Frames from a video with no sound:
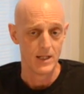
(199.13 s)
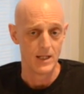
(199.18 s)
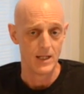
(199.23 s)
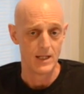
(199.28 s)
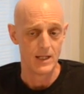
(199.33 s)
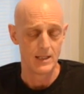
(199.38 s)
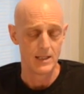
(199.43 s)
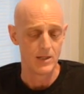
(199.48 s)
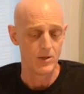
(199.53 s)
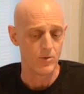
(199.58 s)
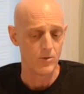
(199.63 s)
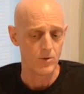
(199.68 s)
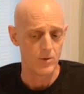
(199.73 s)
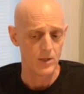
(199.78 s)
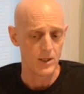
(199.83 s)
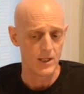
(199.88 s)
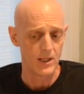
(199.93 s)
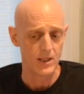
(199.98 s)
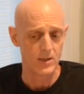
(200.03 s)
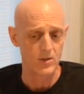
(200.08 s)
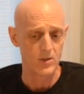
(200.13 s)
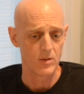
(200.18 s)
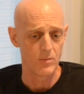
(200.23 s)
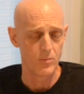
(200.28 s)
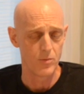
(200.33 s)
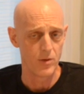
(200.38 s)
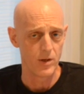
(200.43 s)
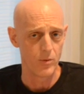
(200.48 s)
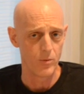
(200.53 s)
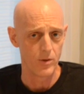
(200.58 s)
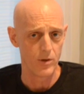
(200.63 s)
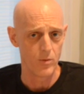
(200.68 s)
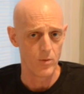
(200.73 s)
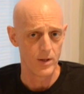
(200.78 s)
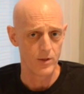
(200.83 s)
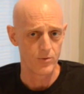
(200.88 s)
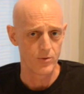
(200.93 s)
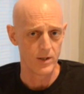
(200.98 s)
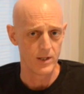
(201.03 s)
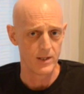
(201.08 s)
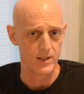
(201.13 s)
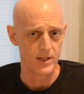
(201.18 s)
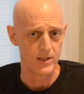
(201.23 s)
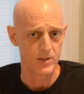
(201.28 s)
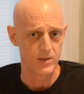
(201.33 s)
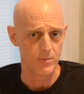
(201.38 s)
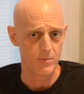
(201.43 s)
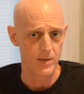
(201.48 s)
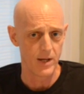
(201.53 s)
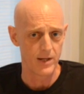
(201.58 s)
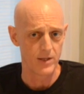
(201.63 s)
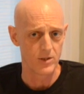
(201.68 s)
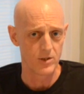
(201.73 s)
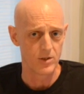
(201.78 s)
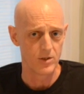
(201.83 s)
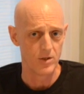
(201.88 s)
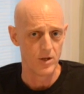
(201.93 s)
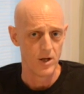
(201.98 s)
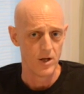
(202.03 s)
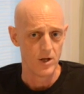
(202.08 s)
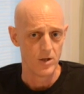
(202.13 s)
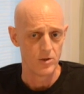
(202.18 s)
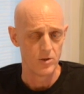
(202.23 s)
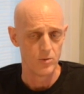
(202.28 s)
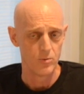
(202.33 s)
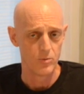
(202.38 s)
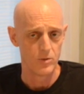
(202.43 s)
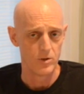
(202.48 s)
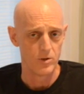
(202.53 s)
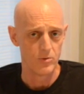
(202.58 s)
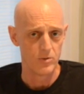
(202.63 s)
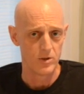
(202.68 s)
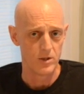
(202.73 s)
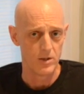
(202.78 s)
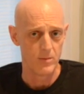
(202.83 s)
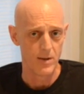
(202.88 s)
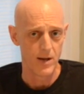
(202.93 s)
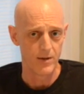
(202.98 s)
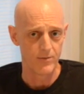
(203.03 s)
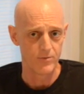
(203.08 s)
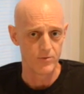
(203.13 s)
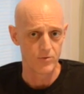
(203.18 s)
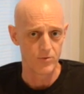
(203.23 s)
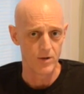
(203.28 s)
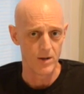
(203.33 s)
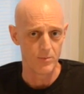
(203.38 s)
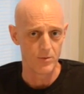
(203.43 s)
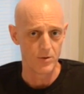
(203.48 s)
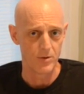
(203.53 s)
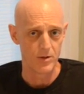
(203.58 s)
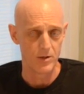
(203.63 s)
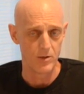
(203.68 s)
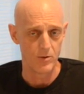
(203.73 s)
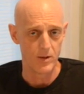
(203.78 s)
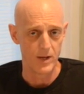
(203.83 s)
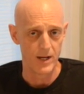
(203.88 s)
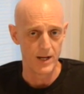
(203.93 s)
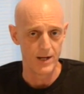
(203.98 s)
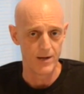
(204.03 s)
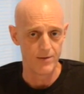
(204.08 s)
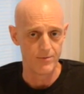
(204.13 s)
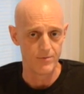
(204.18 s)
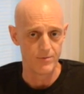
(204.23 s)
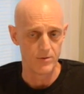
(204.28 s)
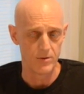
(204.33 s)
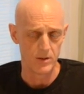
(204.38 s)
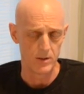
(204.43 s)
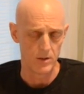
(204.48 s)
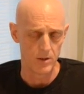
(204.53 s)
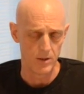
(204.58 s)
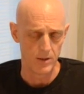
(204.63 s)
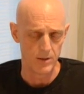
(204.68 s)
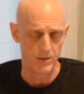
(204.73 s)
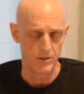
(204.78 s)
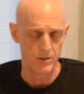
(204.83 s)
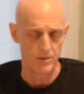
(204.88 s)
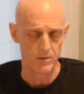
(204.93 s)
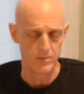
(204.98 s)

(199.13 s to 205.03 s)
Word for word: And until it gets to the point where you want to try to take some medicine to reduce the amount of tremor that you have on